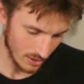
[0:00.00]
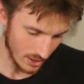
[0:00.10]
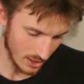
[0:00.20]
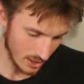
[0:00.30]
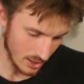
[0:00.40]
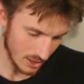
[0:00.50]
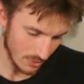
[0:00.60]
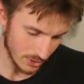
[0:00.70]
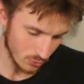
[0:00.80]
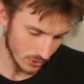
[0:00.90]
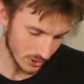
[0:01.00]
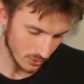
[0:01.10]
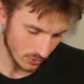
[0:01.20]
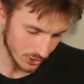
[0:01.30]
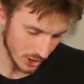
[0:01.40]
And how much wood could
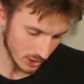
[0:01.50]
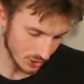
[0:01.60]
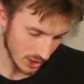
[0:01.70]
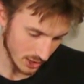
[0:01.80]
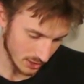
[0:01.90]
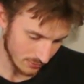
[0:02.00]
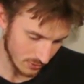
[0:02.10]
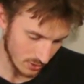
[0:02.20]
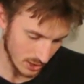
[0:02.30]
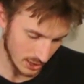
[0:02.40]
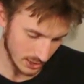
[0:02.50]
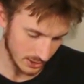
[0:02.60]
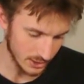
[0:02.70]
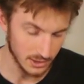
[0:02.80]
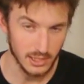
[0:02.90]
a woodchuck chuck if you uh,
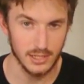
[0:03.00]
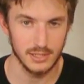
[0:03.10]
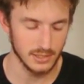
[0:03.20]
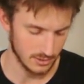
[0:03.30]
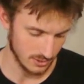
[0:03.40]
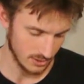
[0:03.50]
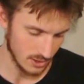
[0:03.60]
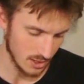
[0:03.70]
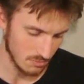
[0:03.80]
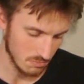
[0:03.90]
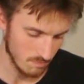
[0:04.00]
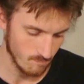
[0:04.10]
you get the idea? Um,